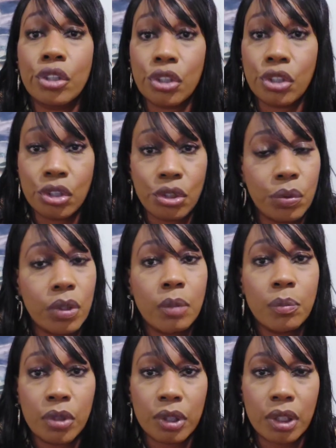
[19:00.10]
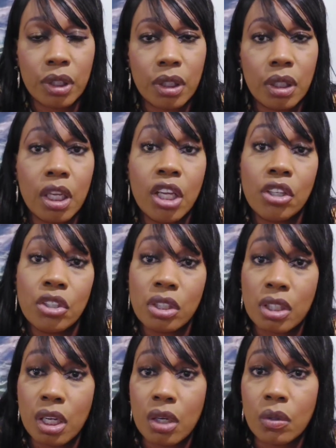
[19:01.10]
you can book it.
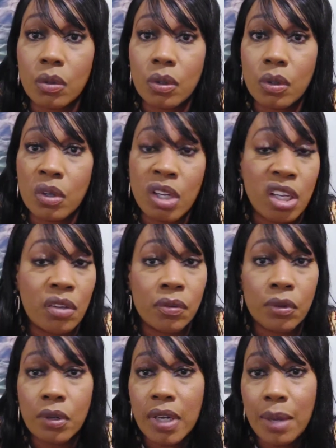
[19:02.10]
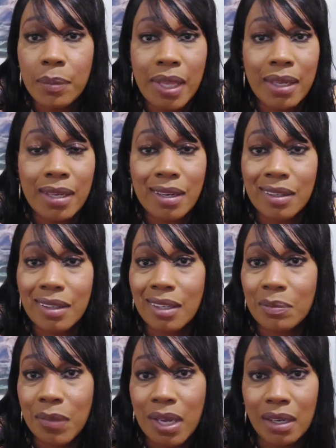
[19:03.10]
So if you're not planning on
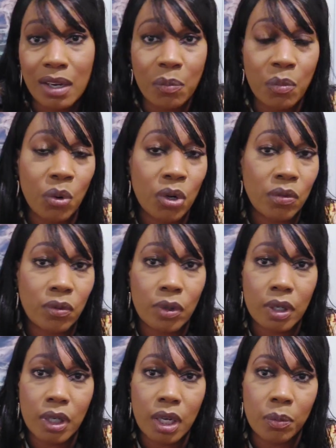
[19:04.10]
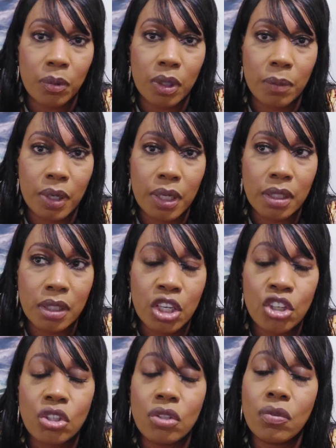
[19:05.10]
getting back on board for a couple of months,
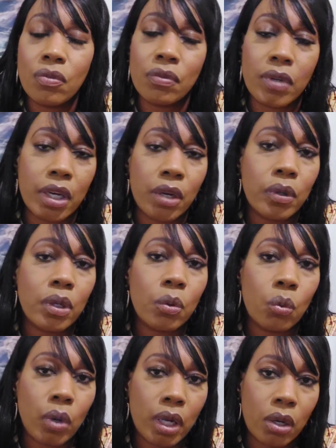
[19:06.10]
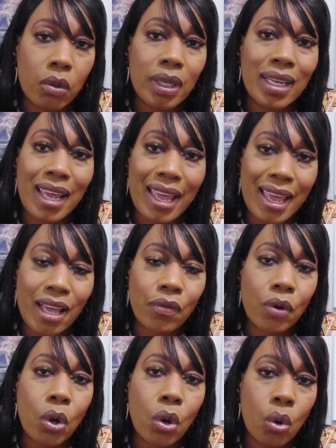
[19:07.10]
you very well can
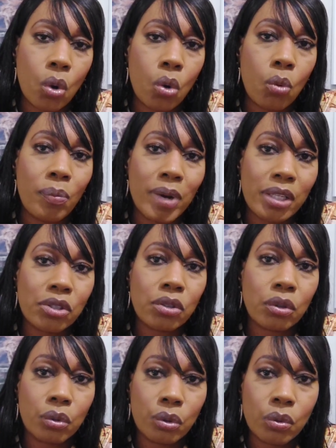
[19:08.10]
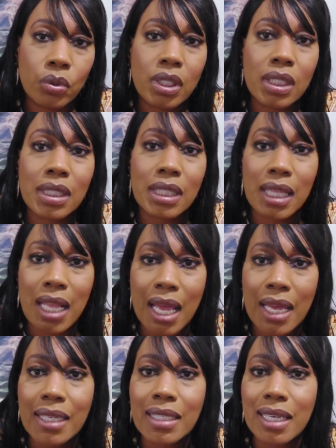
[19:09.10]
have a whole bunch of cruises
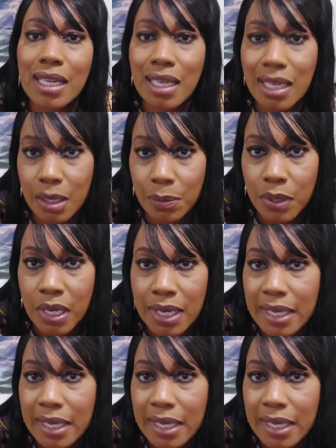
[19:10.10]
lined up,